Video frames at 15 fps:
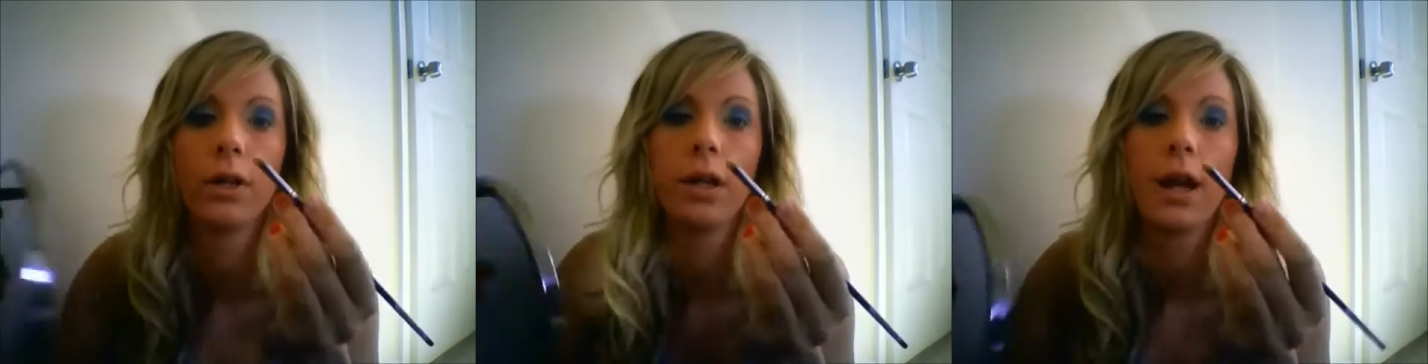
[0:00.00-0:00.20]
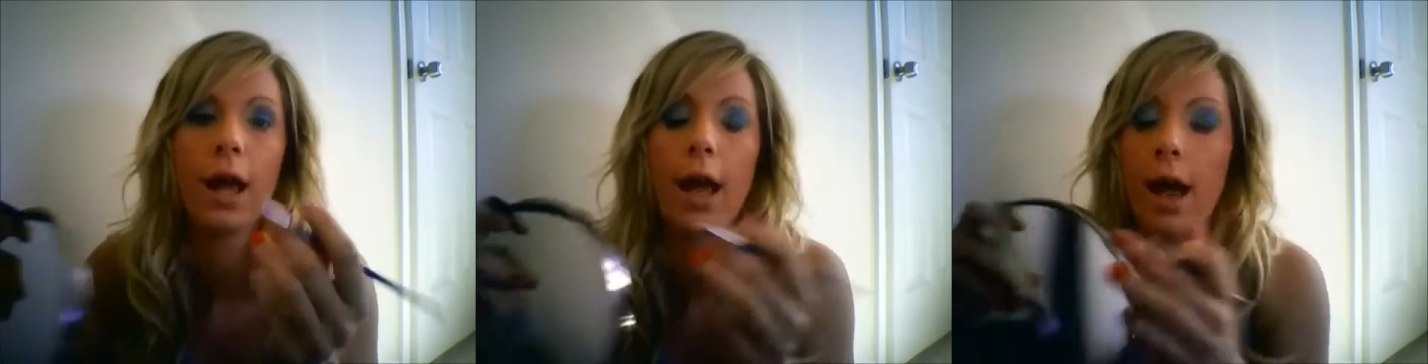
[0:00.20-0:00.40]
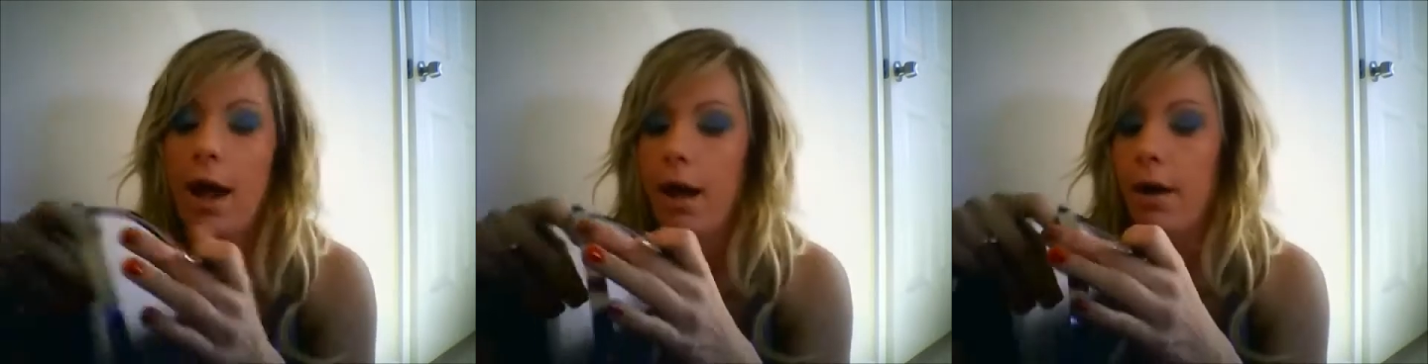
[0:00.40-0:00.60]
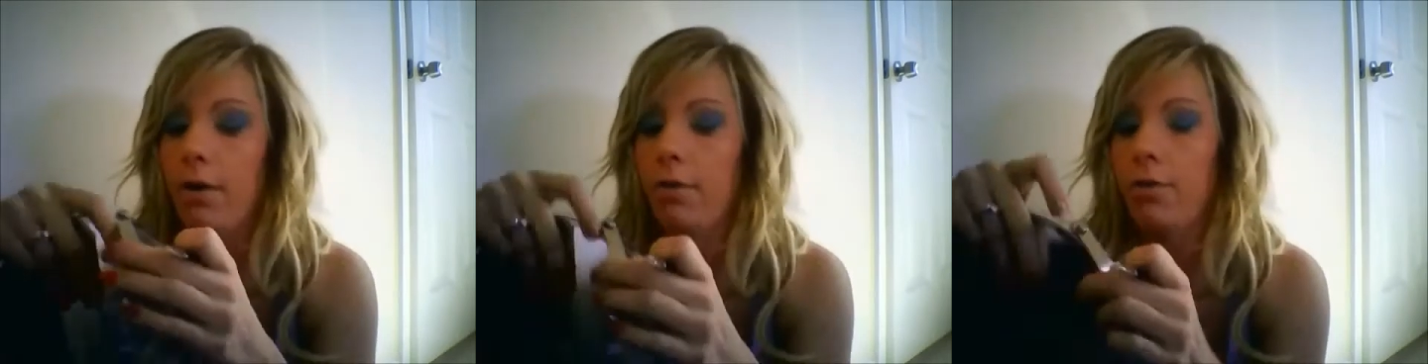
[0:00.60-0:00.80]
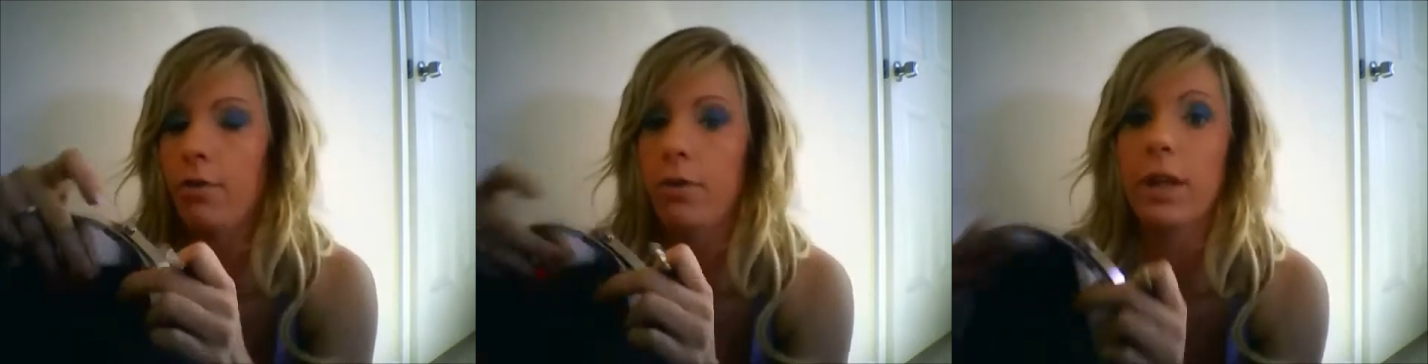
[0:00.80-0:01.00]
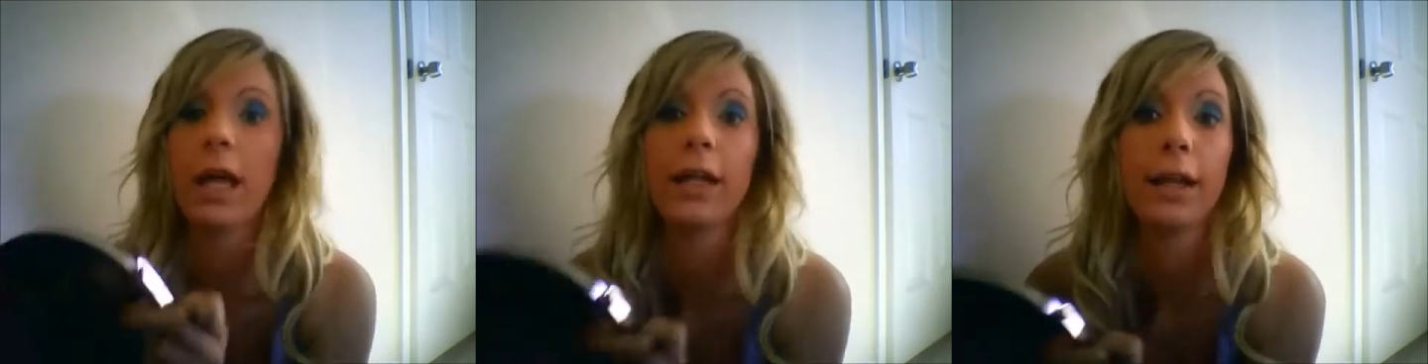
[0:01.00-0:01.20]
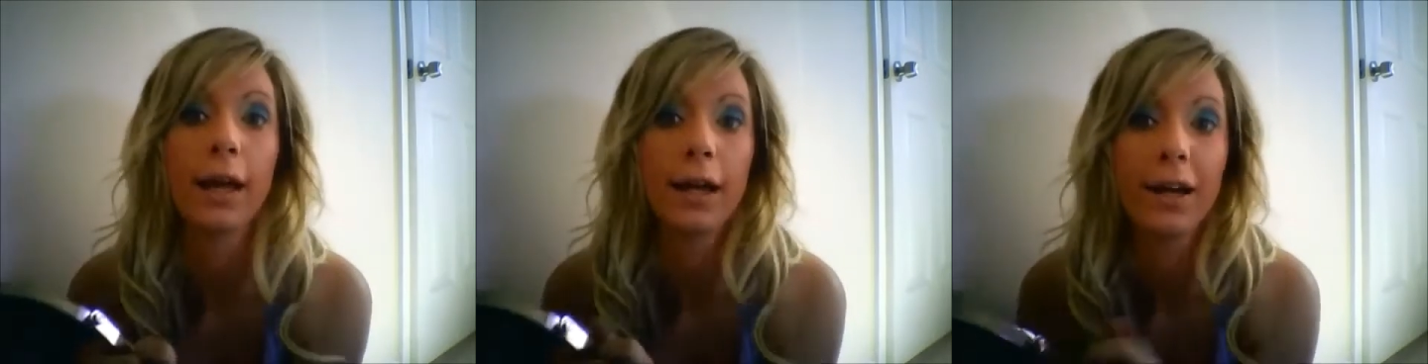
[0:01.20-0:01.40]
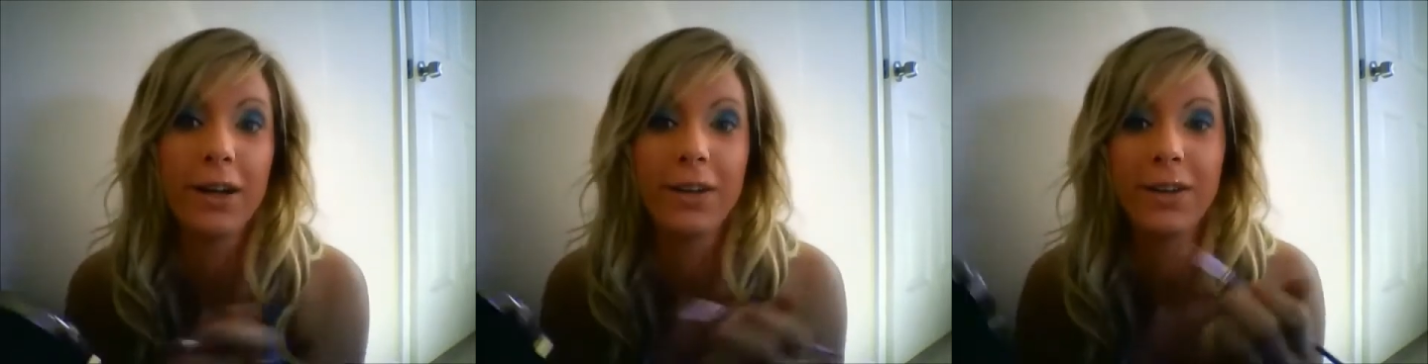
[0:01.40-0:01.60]
that I have, or that
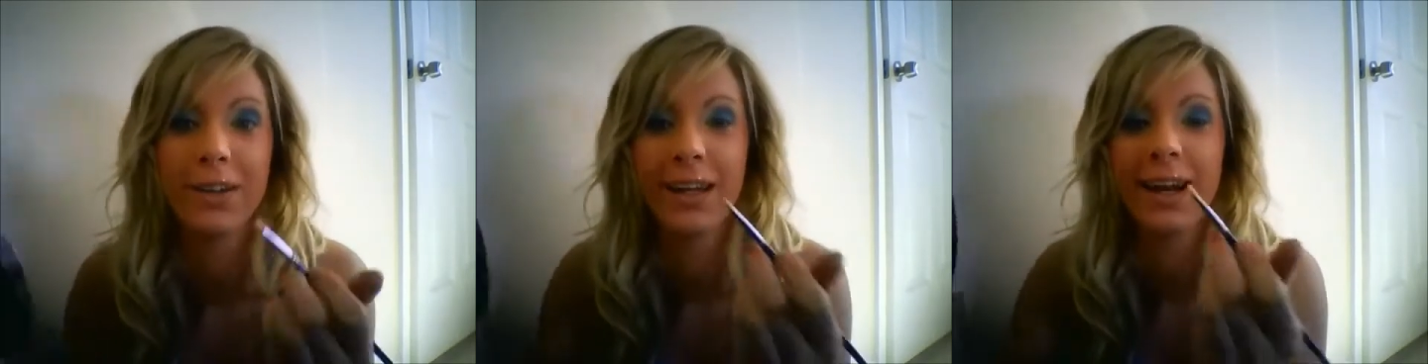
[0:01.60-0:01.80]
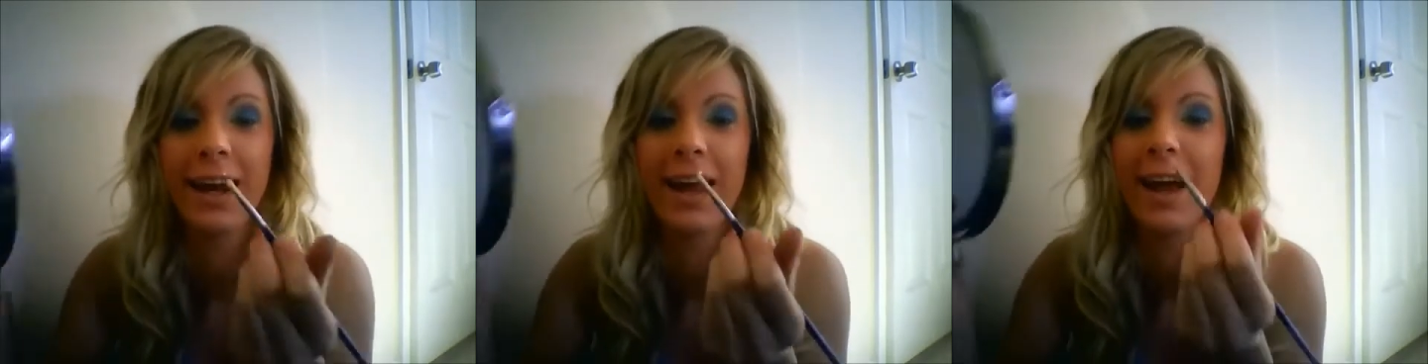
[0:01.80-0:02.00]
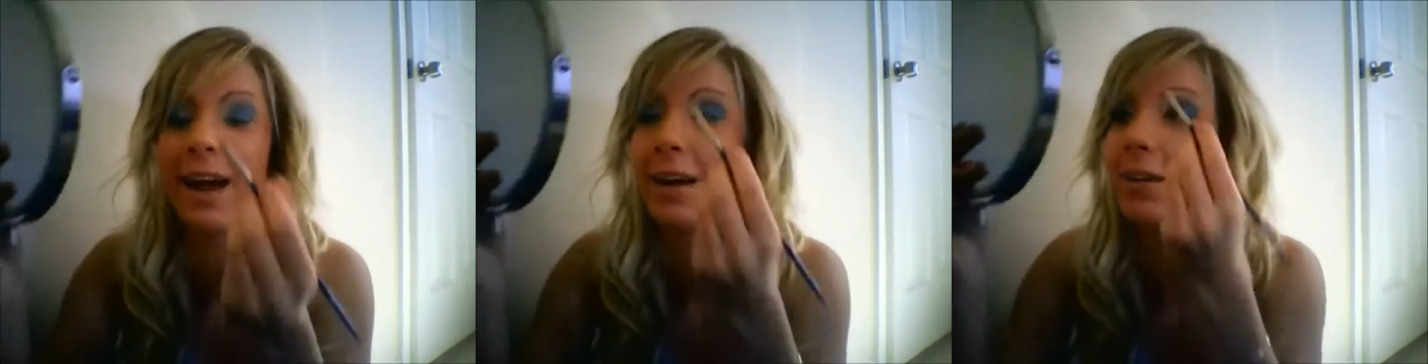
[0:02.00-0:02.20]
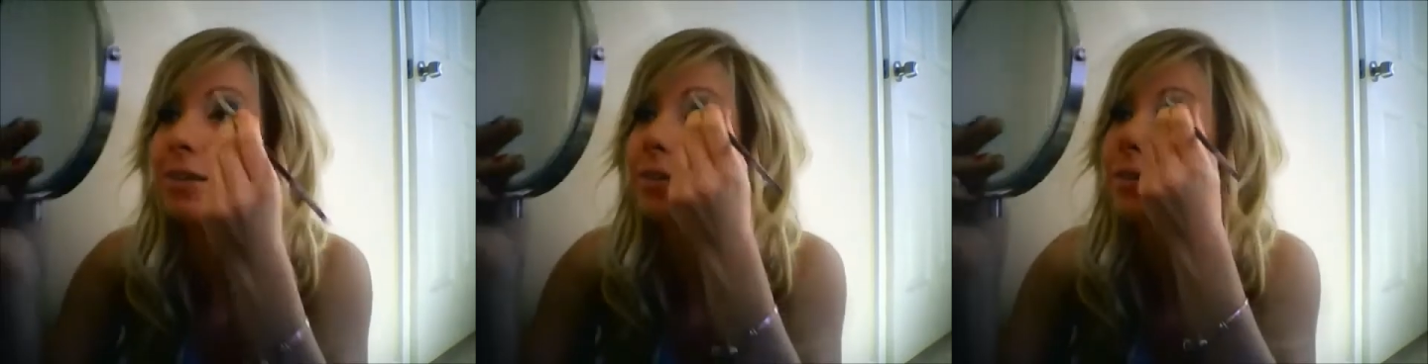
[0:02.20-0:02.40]
light color that I have. And